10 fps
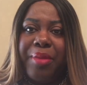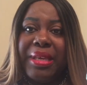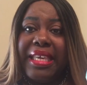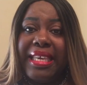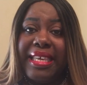
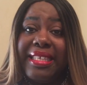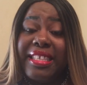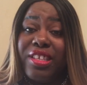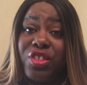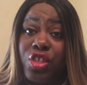He
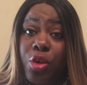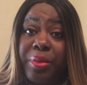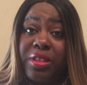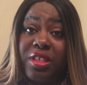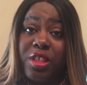is a
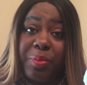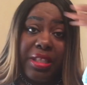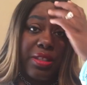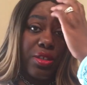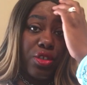soap
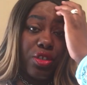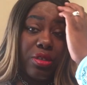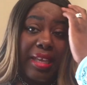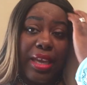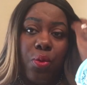dispenser,
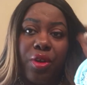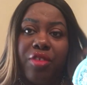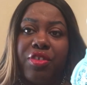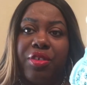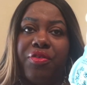so take one
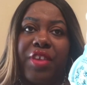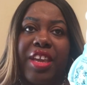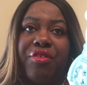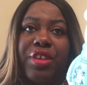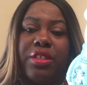of your
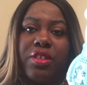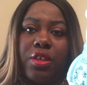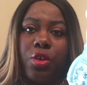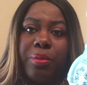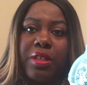favorite
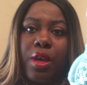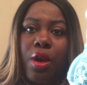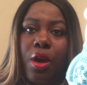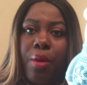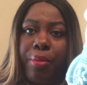soaps,
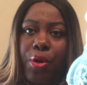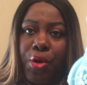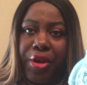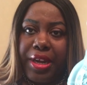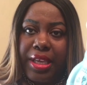
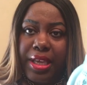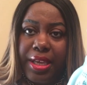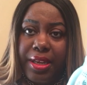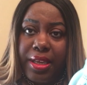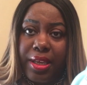pour it
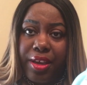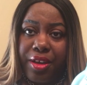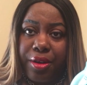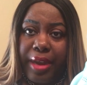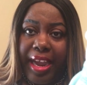in
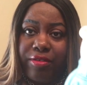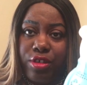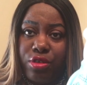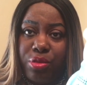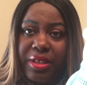here
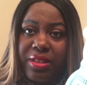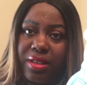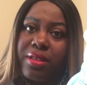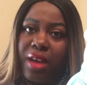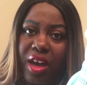after you twist
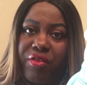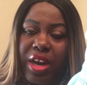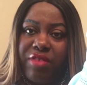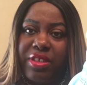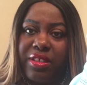this off,
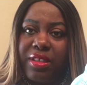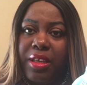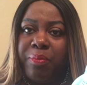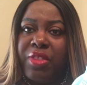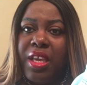
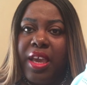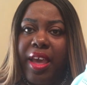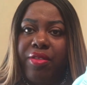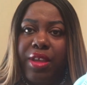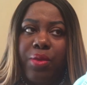obviously,
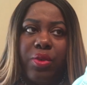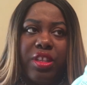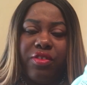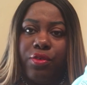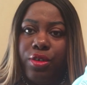and then
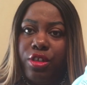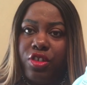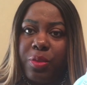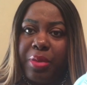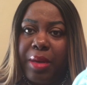when it's full, you
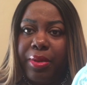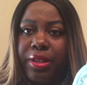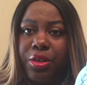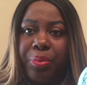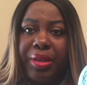just pump a
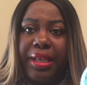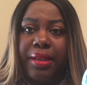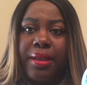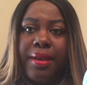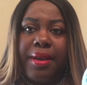little bit.